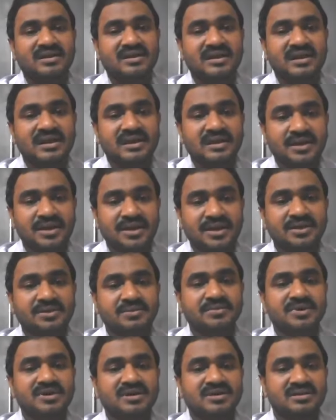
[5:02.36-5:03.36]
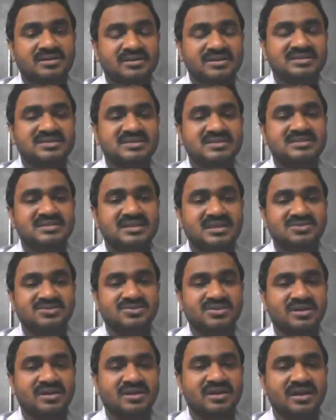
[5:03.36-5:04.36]
A human. This is
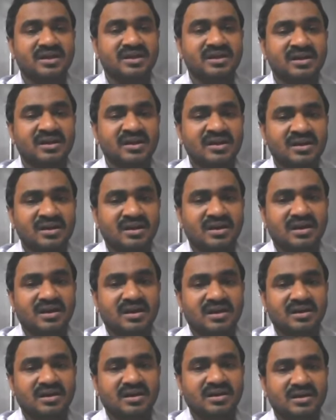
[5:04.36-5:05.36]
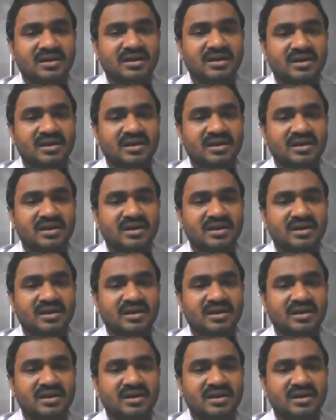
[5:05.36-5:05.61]
also a